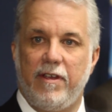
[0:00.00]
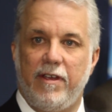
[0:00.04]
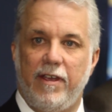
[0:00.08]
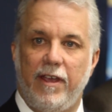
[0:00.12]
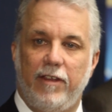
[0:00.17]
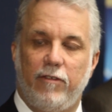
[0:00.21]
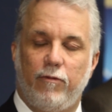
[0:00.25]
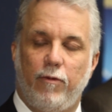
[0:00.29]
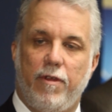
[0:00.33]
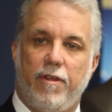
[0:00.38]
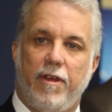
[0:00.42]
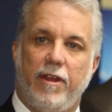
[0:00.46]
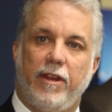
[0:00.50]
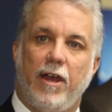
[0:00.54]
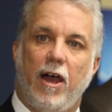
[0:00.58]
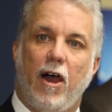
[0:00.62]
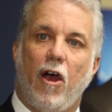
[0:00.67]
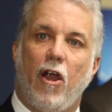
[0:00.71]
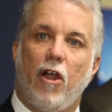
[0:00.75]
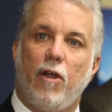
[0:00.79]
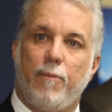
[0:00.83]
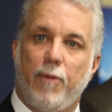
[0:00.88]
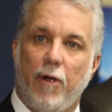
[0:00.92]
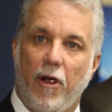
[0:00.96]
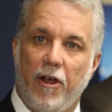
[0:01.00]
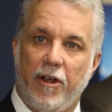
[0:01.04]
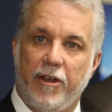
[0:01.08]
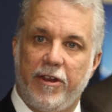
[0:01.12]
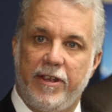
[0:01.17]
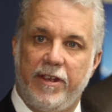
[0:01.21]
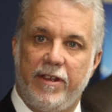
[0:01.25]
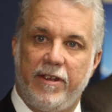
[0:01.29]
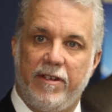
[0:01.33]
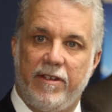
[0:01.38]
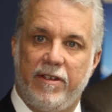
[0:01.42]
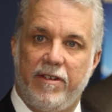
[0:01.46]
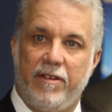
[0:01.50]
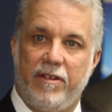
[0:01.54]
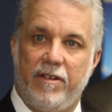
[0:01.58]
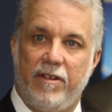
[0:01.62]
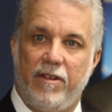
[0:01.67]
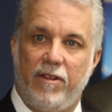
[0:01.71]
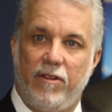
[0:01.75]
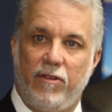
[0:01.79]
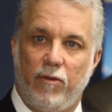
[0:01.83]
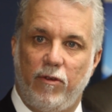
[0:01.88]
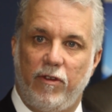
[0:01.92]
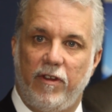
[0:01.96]
is within our party
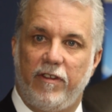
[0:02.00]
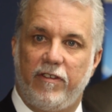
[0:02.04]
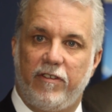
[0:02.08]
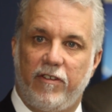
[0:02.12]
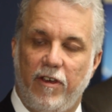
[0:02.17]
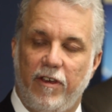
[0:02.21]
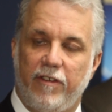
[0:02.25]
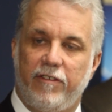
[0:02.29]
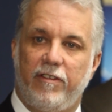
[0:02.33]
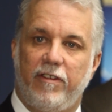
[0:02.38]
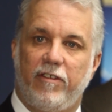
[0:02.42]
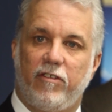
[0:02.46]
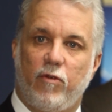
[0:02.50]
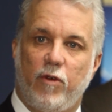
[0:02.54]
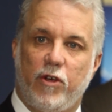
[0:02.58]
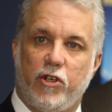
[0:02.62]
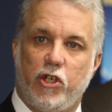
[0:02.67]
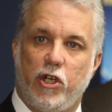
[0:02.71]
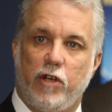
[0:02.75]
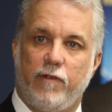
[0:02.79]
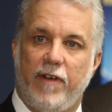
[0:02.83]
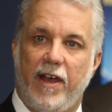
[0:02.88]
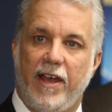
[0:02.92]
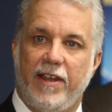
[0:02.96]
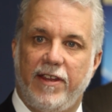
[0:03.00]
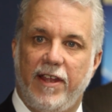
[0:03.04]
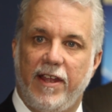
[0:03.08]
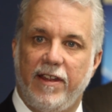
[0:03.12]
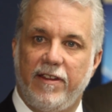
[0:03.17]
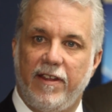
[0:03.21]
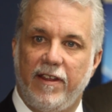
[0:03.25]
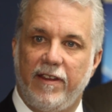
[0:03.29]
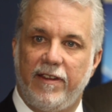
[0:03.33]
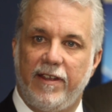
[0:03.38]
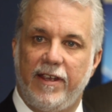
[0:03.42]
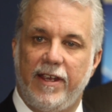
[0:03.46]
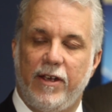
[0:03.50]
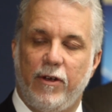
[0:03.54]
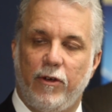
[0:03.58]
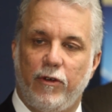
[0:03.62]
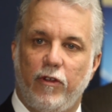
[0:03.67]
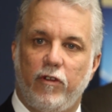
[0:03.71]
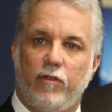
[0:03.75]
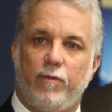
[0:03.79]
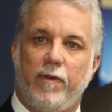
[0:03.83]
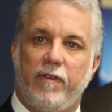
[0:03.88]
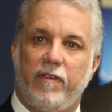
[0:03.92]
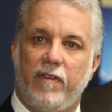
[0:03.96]
to discuss this question of identity or
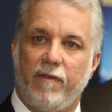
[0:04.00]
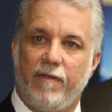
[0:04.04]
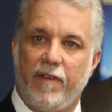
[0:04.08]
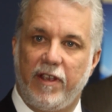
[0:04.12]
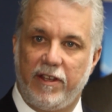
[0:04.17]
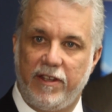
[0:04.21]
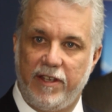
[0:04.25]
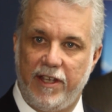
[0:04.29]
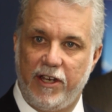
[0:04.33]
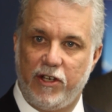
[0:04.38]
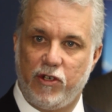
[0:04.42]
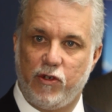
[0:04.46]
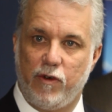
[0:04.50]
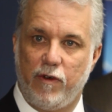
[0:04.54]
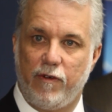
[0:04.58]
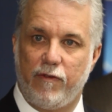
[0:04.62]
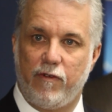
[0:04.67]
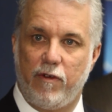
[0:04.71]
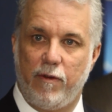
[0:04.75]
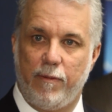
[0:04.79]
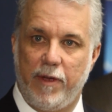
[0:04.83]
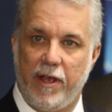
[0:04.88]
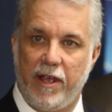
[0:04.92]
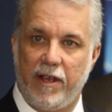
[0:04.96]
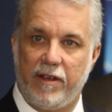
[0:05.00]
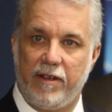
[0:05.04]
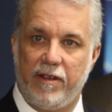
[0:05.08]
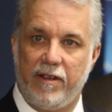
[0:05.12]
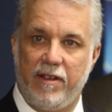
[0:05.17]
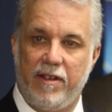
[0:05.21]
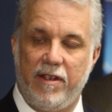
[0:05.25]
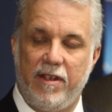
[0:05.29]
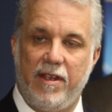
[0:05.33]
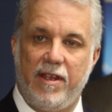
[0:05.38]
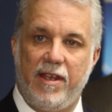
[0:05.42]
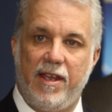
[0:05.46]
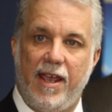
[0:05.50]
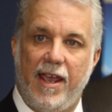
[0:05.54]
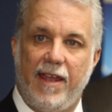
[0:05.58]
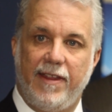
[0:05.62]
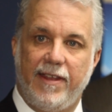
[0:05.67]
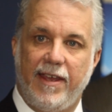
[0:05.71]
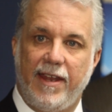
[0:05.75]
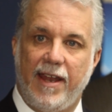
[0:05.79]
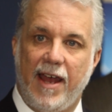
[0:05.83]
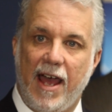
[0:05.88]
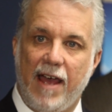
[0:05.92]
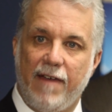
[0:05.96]
the specific nature of Quebec, and
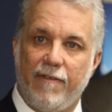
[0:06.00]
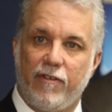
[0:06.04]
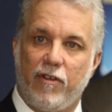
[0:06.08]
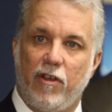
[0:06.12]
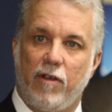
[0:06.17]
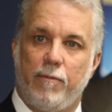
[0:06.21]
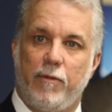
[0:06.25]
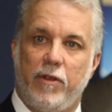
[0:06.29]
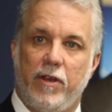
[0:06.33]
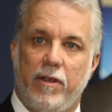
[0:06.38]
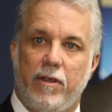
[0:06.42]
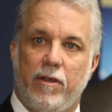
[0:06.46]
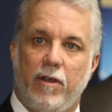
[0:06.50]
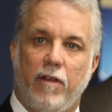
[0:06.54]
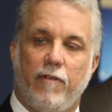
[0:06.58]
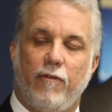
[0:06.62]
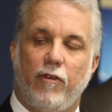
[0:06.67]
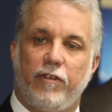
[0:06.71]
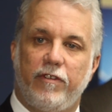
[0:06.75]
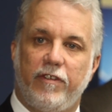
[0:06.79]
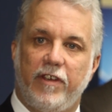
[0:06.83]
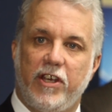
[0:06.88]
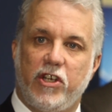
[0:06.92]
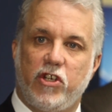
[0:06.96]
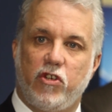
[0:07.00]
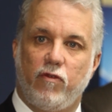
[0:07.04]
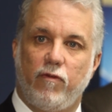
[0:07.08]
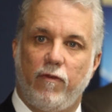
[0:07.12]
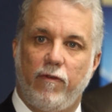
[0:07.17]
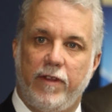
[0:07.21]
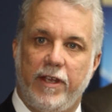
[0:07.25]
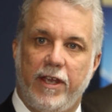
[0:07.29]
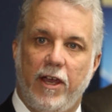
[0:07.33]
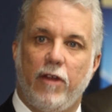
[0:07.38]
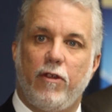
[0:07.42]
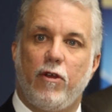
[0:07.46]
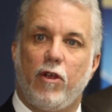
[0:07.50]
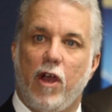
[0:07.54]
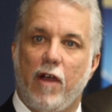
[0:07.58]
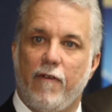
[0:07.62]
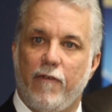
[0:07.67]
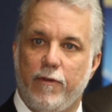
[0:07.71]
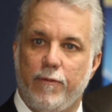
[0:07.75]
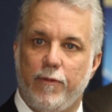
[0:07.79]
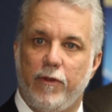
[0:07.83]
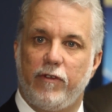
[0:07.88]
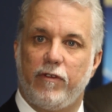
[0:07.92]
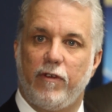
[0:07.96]
then have conversations with the other
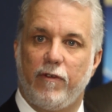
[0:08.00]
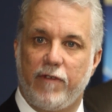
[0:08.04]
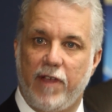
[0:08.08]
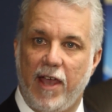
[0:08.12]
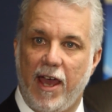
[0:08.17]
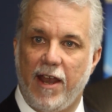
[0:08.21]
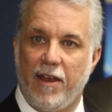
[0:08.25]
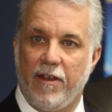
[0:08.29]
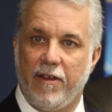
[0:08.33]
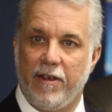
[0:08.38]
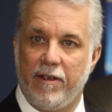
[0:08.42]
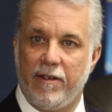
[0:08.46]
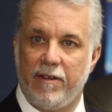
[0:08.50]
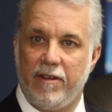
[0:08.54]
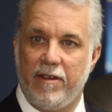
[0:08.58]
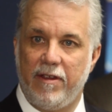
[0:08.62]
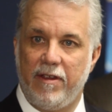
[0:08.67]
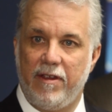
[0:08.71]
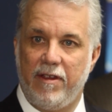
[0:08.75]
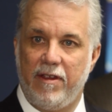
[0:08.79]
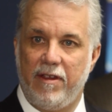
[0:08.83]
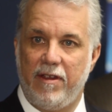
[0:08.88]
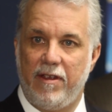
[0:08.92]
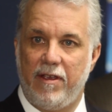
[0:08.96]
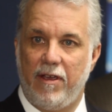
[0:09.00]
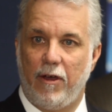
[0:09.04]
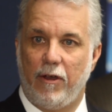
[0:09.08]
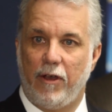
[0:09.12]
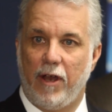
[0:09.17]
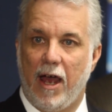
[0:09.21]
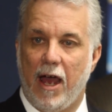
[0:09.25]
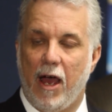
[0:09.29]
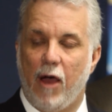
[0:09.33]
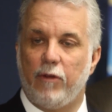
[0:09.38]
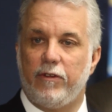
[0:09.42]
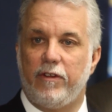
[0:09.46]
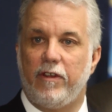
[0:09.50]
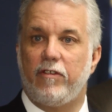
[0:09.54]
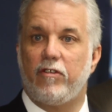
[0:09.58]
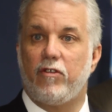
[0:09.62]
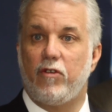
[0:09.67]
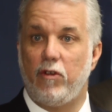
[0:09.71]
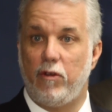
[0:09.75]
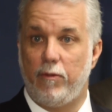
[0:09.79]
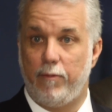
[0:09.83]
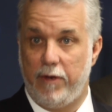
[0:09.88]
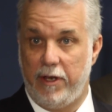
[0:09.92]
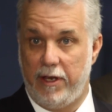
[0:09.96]
governments of Canada on how this
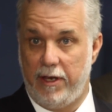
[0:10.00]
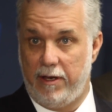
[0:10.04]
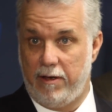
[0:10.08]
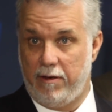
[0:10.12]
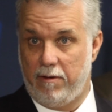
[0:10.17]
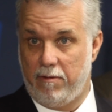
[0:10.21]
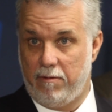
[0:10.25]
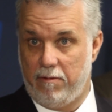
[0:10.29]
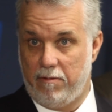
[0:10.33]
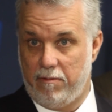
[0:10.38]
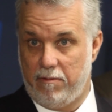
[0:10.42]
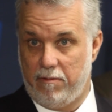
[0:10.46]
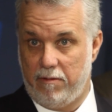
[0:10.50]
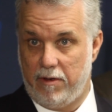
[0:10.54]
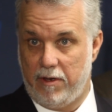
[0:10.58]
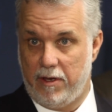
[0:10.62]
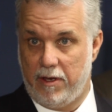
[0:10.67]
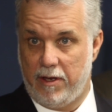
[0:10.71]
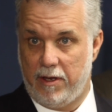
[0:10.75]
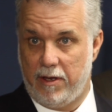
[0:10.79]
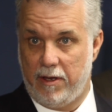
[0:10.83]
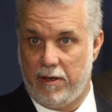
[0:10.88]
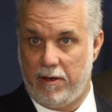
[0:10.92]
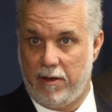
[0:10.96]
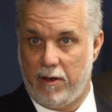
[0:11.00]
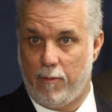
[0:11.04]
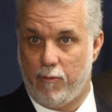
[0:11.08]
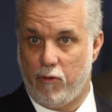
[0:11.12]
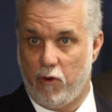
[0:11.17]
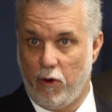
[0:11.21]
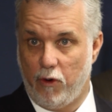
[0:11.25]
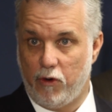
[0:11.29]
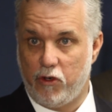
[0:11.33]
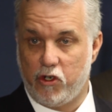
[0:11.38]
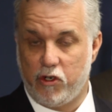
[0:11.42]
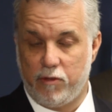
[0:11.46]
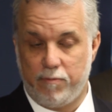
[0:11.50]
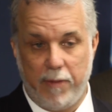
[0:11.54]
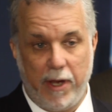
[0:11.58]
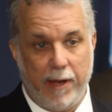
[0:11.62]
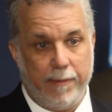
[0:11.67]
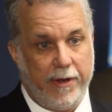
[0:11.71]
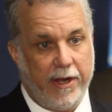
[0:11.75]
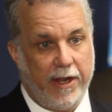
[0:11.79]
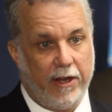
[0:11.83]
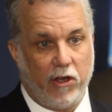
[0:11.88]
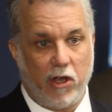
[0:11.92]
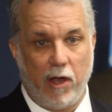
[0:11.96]
could be approached,
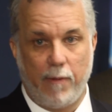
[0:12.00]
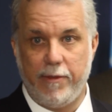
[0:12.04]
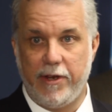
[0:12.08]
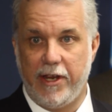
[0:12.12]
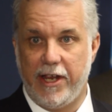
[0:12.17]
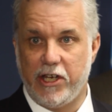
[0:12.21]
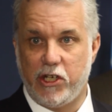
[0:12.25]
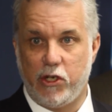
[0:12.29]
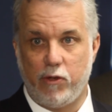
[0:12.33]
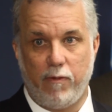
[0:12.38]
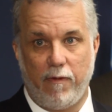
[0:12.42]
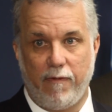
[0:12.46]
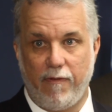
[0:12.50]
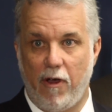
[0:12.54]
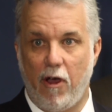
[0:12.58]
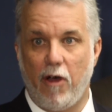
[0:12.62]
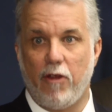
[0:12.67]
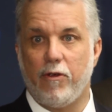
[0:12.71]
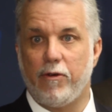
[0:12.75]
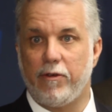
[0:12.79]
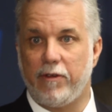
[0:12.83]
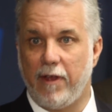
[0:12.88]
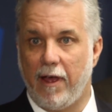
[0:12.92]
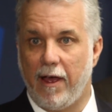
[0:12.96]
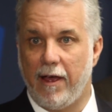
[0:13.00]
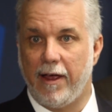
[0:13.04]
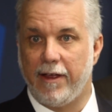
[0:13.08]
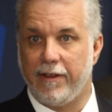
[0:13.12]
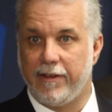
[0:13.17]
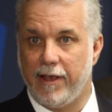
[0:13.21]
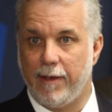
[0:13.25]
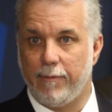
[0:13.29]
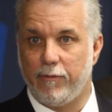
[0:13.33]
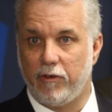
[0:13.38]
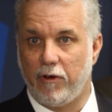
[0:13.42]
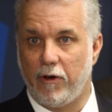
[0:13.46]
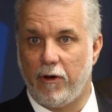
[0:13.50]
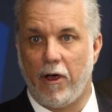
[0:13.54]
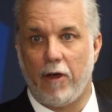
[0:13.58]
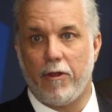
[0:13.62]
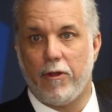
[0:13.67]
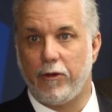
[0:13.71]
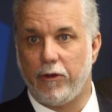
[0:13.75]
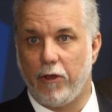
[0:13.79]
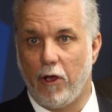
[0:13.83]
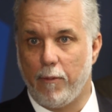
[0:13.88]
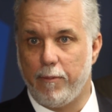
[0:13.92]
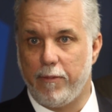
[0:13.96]
maybe in combination with other items or
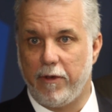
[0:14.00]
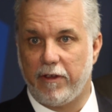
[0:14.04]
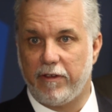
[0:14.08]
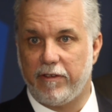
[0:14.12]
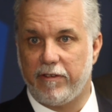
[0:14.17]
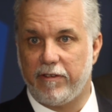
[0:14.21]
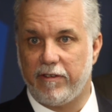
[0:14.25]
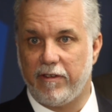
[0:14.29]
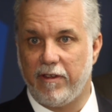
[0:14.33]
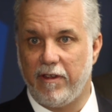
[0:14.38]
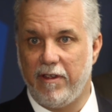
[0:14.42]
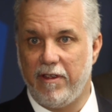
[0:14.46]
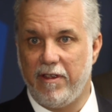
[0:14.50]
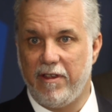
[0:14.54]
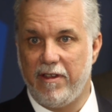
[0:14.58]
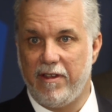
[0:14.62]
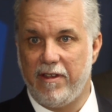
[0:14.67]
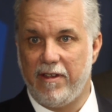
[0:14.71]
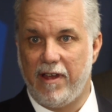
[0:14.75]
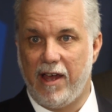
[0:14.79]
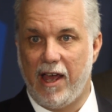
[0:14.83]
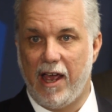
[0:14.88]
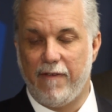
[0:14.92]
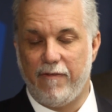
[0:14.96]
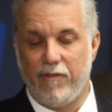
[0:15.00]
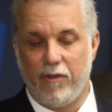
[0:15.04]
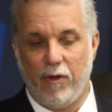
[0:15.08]
other topics. I've